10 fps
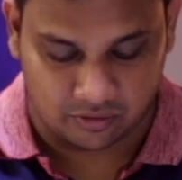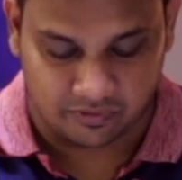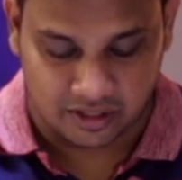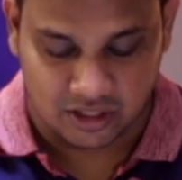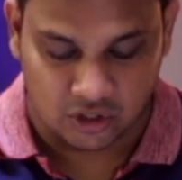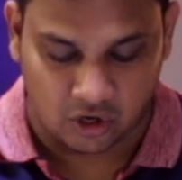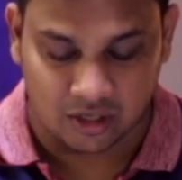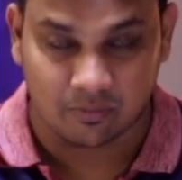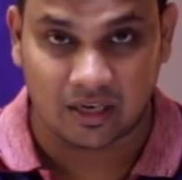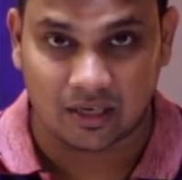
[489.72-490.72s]
very
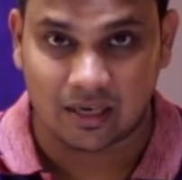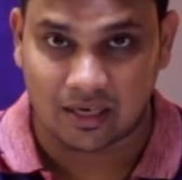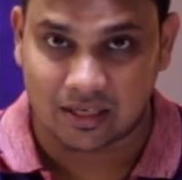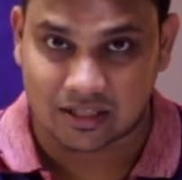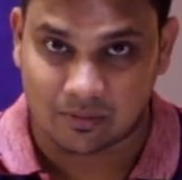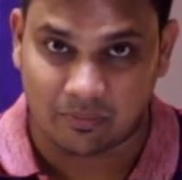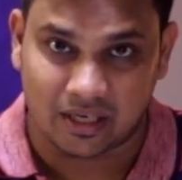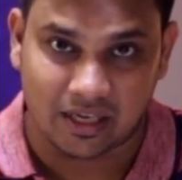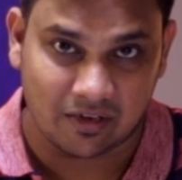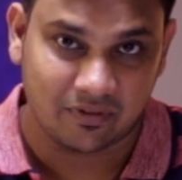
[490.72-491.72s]
solid metal, and it's a
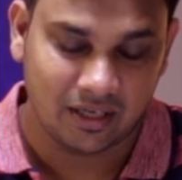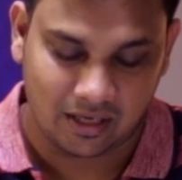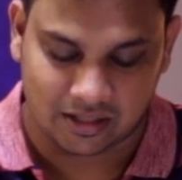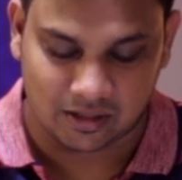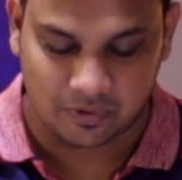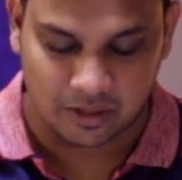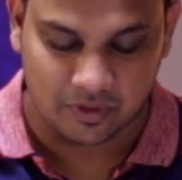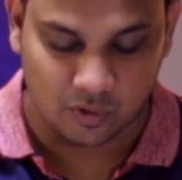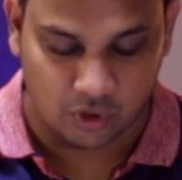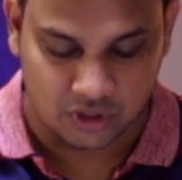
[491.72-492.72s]
bit heavy like the
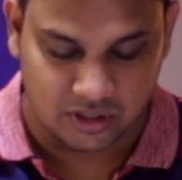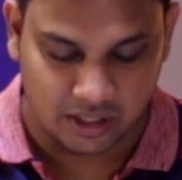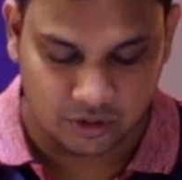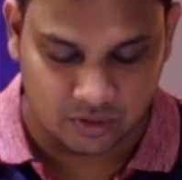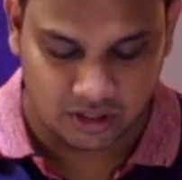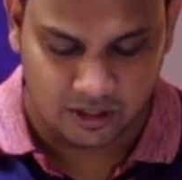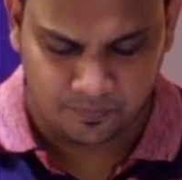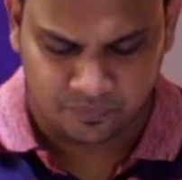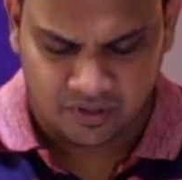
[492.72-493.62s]
premium watches that you see.